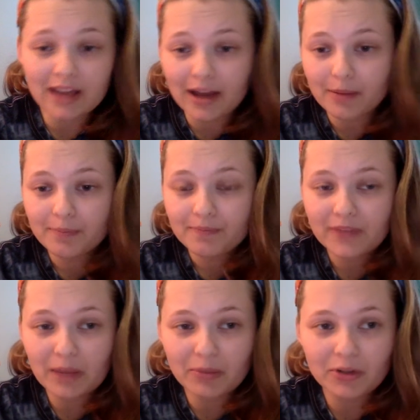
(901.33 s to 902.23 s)
that
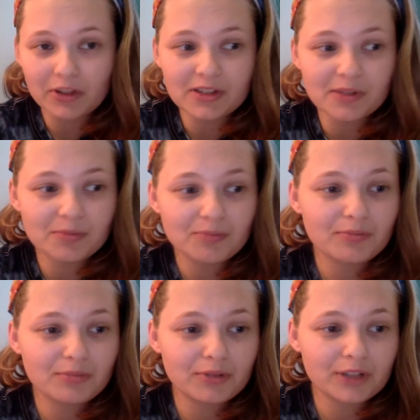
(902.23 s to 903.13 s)
book is
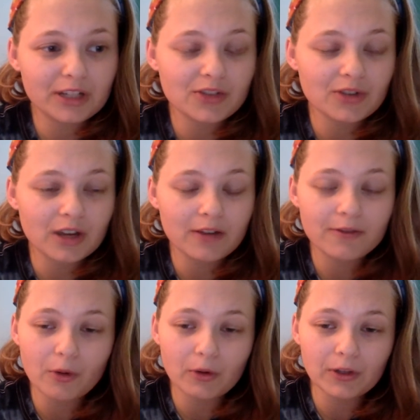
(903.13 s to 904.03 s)
pretty
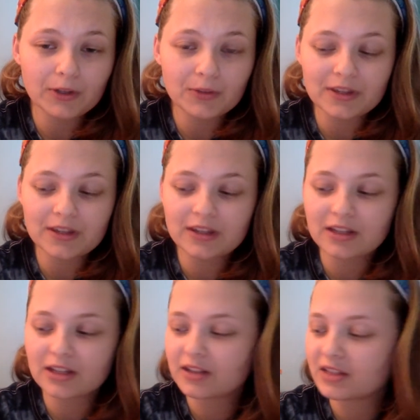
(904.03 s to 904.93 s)
straightforward with
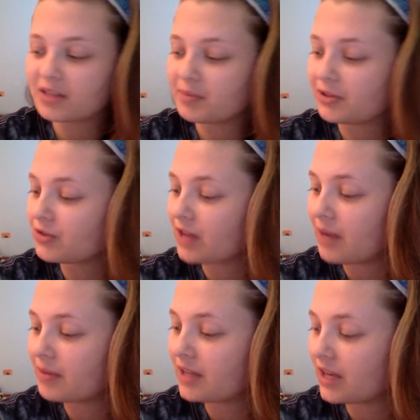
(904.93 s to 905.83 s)
the spiritual
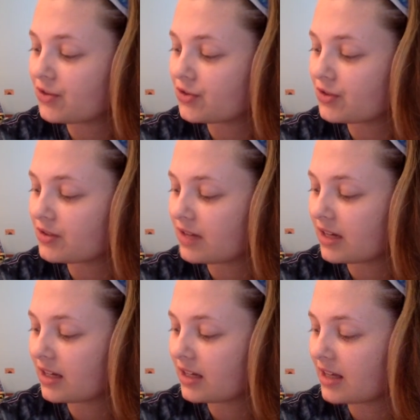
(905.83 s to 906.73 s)
applications
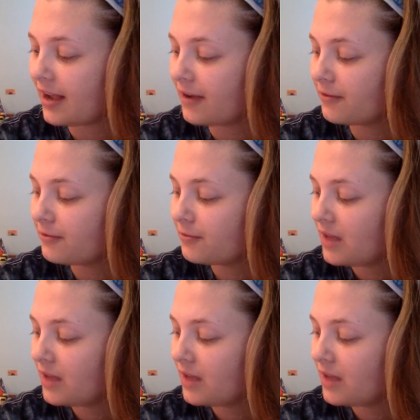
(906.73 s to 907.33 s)
that it can have.